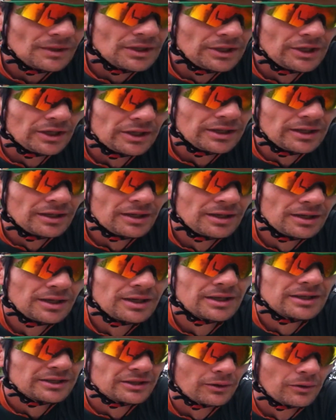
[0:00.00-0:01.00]
you know, you
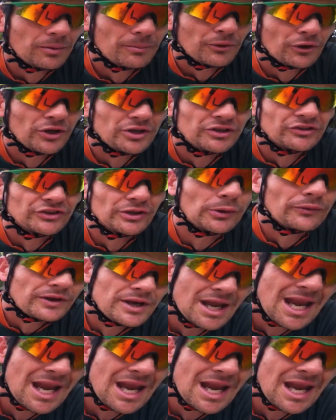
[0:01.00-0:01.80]
don't want to burn yourself.